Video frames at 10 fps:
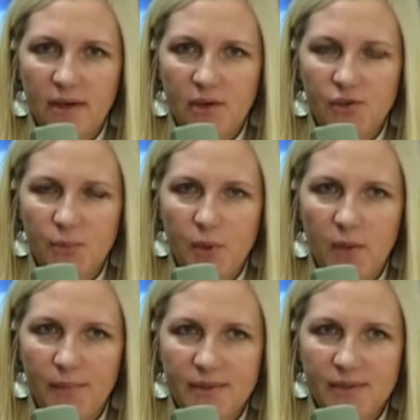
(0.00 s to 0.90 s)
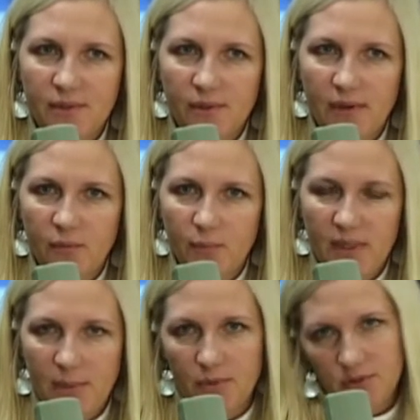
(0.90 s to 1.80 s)
out your apartment so you haven't
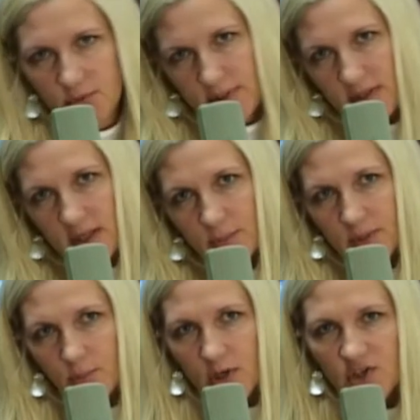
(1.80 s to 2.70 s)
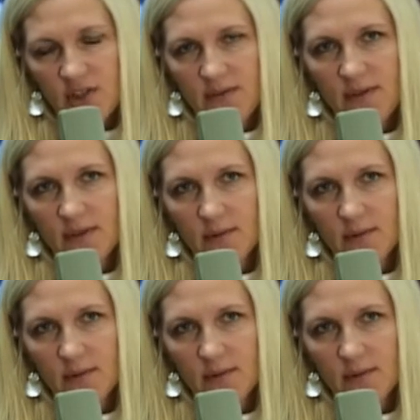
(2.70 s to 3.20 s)
been able to do anything but watch TV to ignore it?